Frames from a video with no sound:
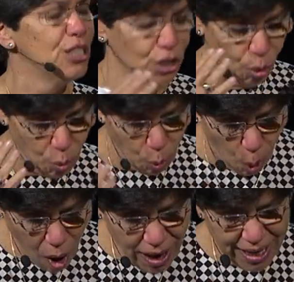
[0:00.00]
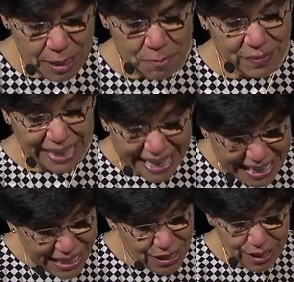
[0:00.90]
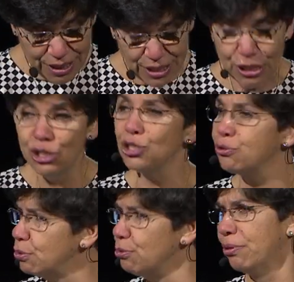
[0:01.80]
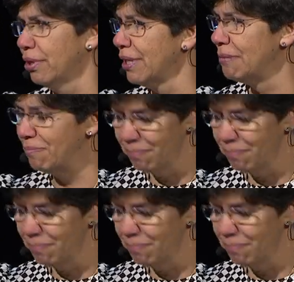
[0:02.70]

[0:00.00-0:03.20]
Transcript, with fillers: to walk in truth.